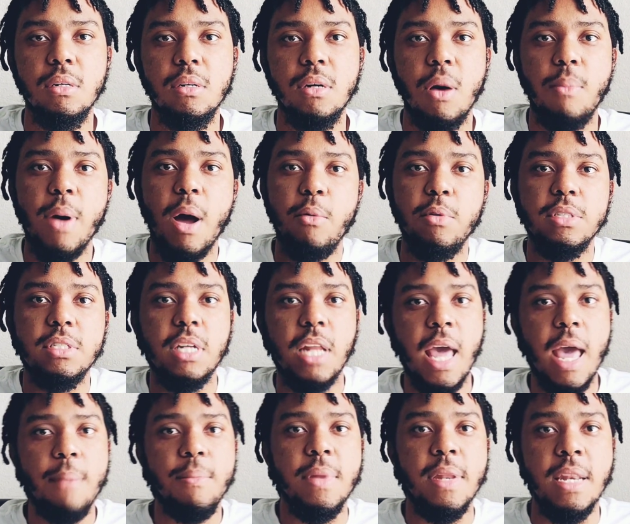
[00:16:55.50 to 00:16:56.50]
about what's going to
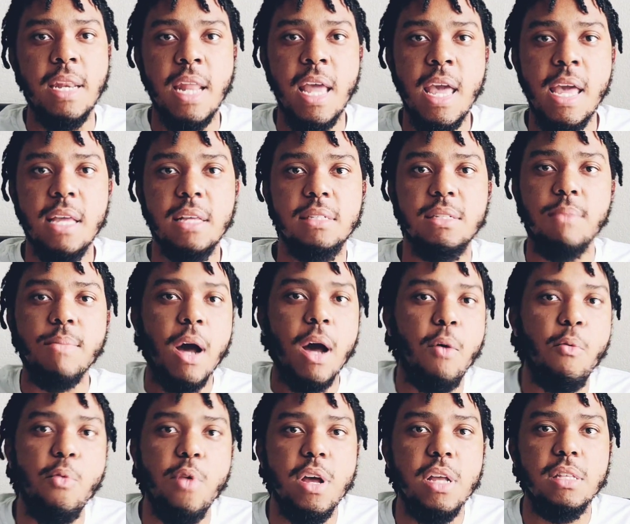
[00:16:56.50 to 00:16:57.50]
happen next, about
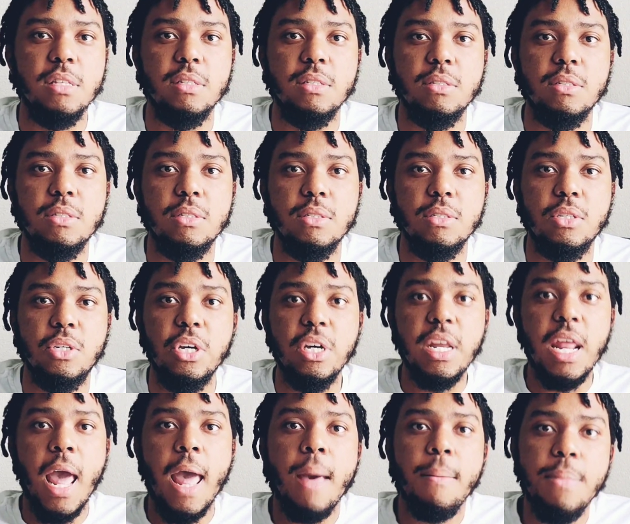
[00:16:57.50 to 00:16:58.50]
what could
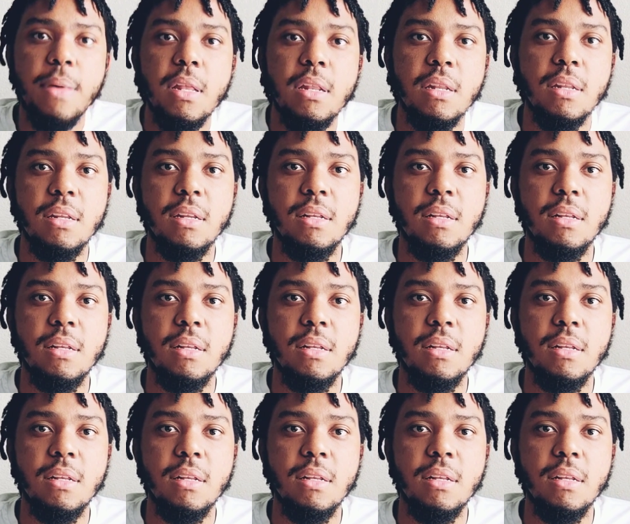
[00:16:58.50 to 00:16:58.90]
happen,